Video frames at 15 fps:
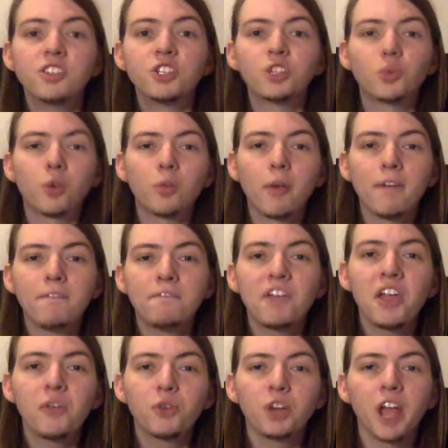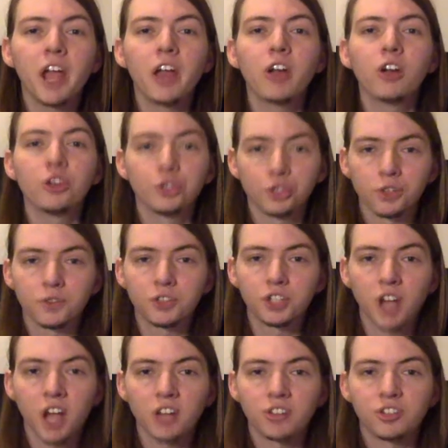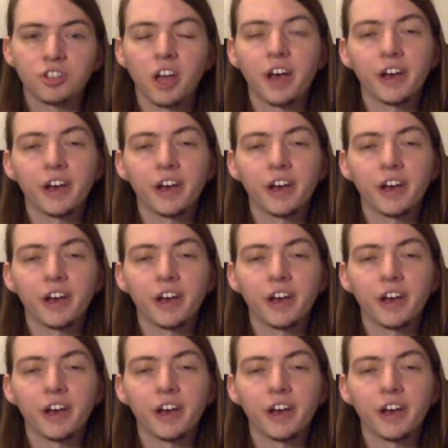This is one of my favorite eras of Scott's